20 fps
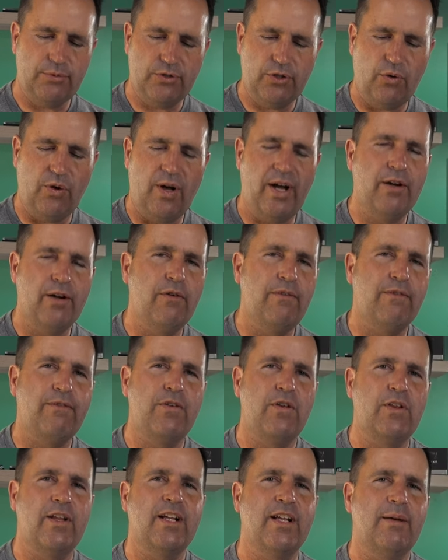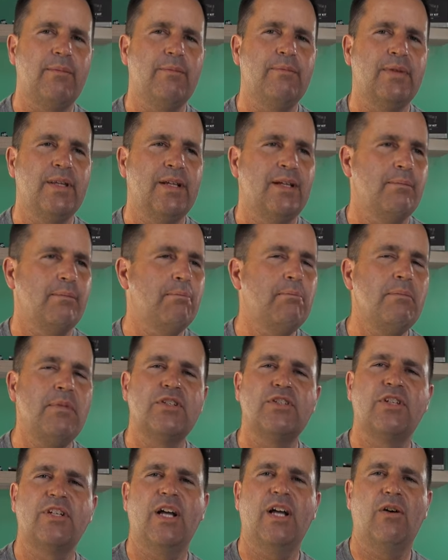So I don't feel like I'm
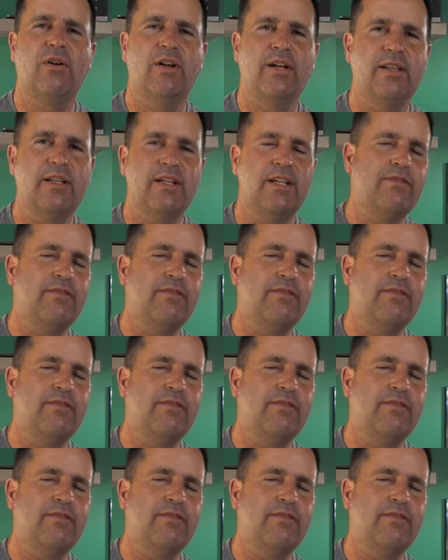missing out anything.